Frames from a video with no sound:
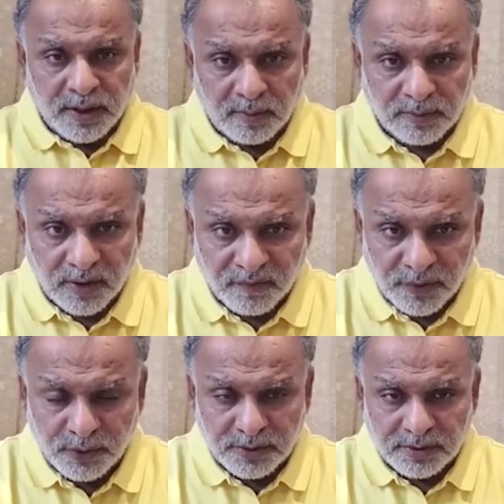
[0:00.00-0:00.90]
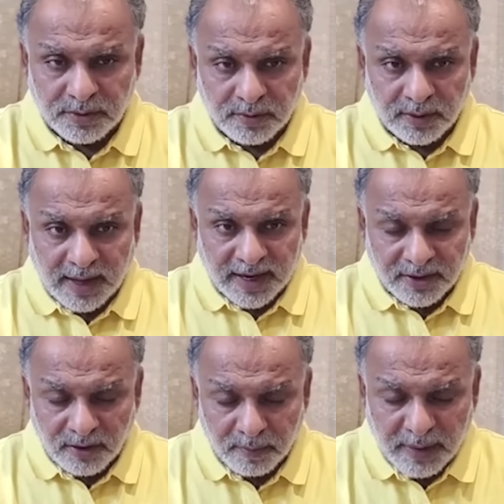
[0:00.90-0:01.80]
the flute, get
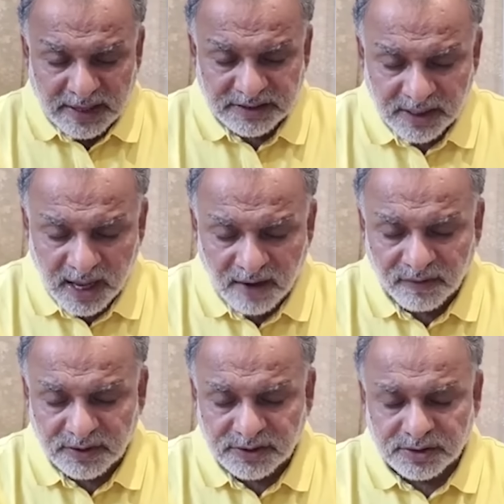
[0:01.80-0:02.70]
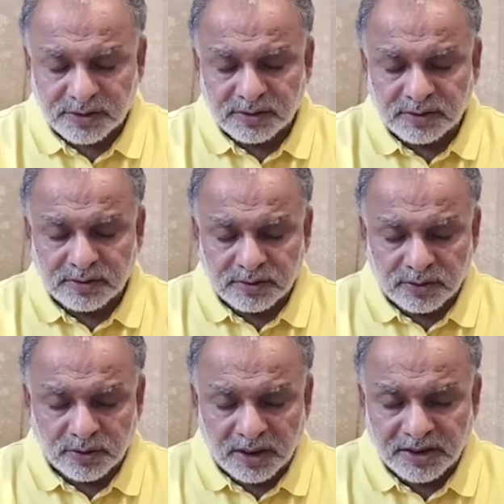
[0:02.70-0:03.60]
your best efforts
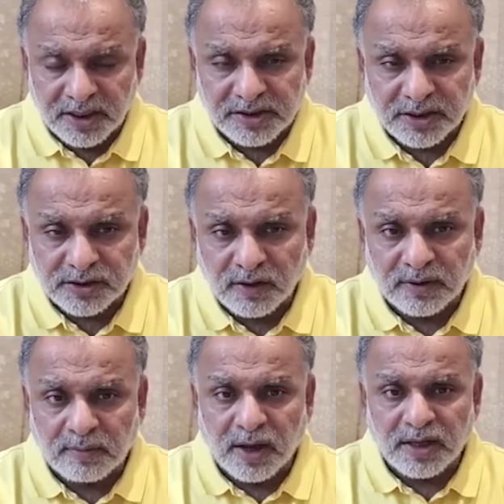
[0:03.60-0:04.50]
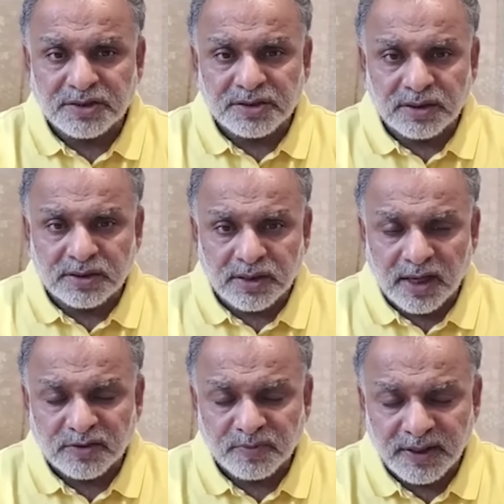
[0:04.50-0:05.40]
to the teachings of the Master,
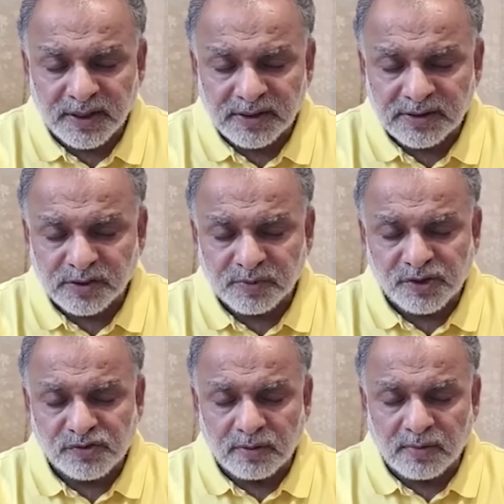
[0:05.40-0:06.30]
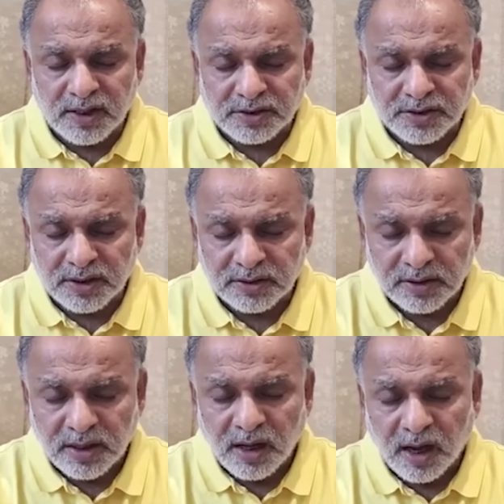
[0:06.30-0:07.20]
experience the spiritual Master,
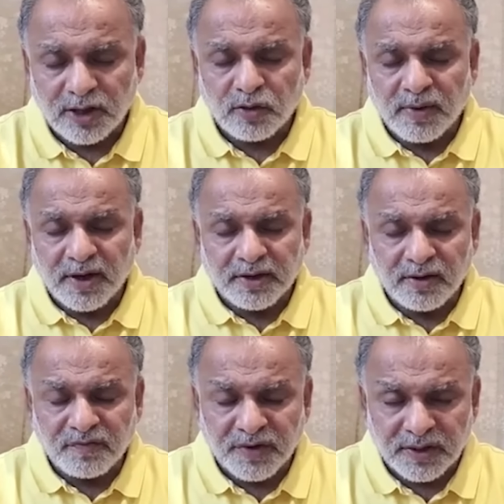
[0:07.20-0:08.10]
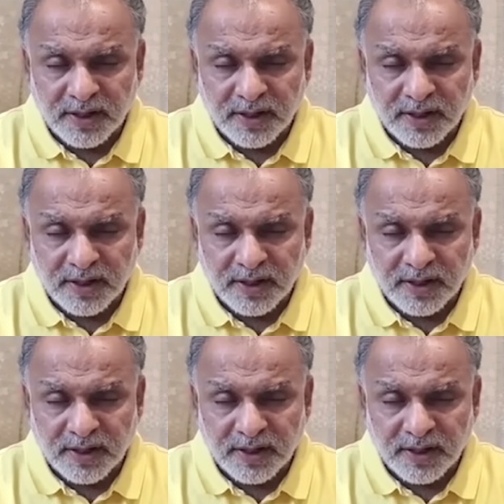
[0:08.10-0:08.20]
automatically feel the